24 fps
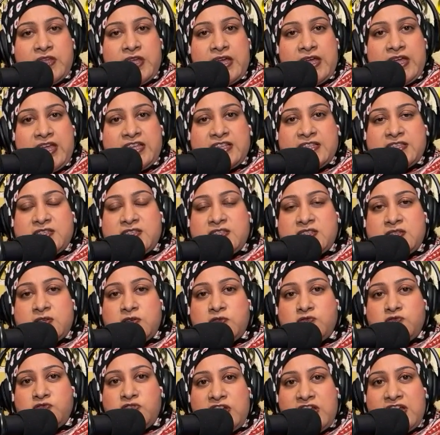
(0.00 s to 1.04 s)
It's
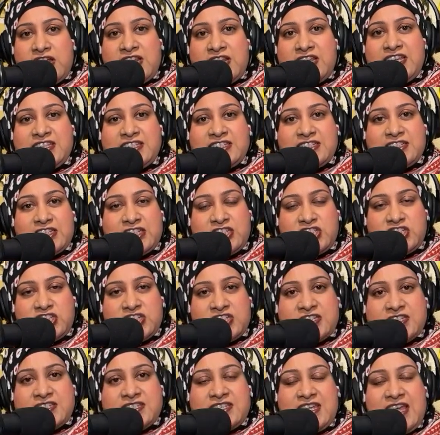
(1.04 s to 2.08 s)
really
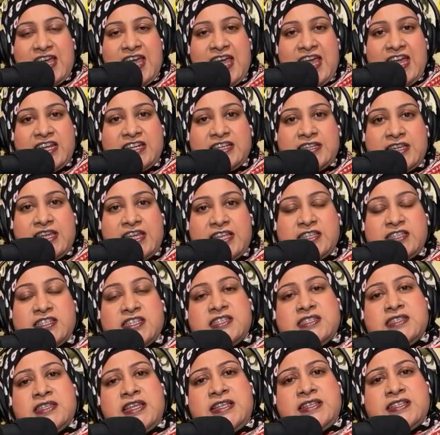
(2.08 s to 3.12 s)
delicious, and
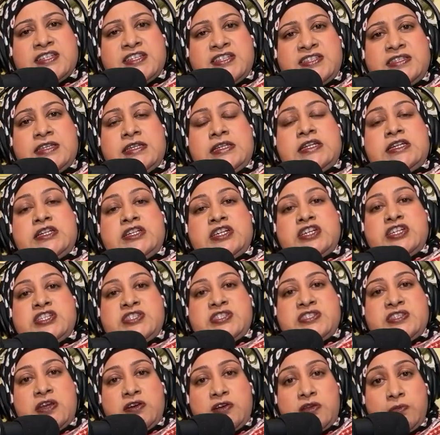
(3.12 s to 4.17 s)
it's considered a
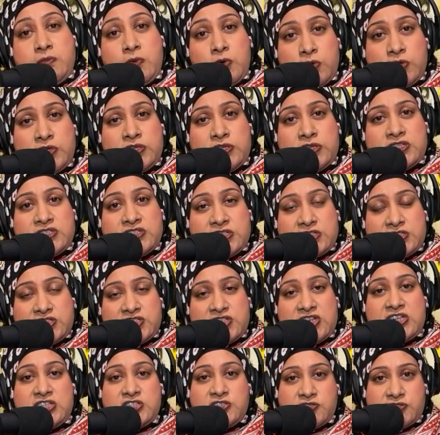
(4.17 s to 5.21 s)
ceremonial dish
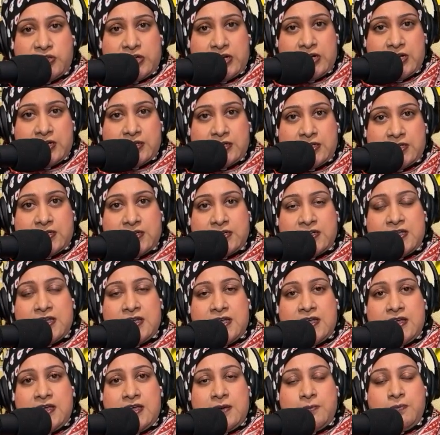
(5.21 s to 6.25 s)
in Sri Lanka
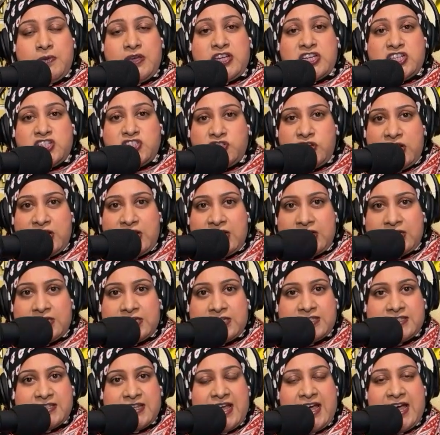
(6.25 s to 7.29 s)
because Sri
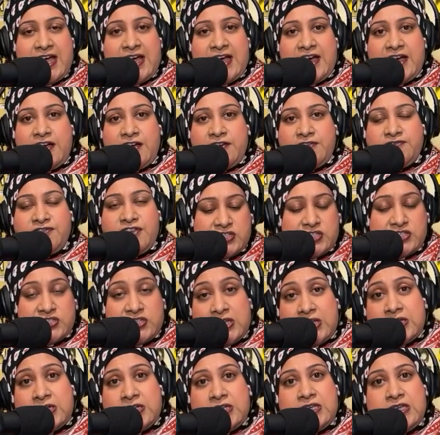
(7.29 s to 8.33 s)
Lankans have
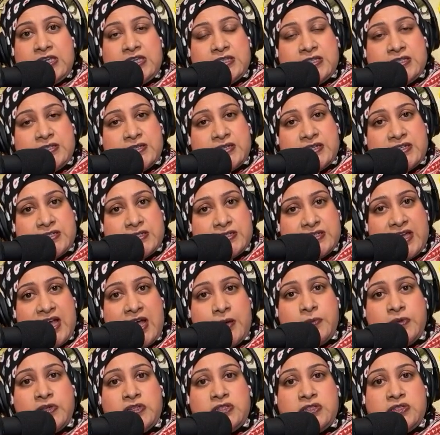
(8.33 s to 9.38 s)
Sinhalese,
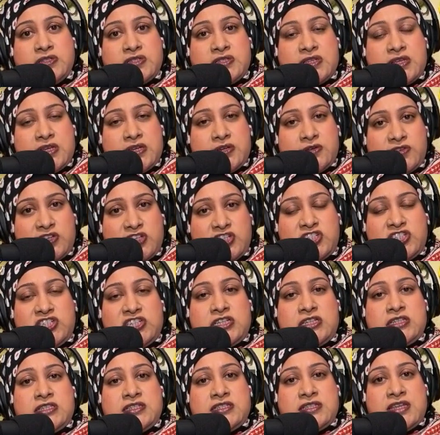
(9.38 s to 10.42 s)
Tamils,
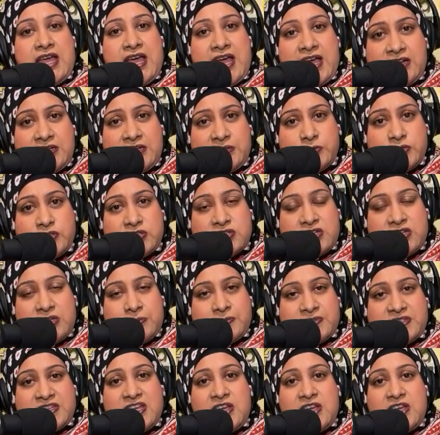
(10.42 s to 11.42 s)
Christians, and Muslims.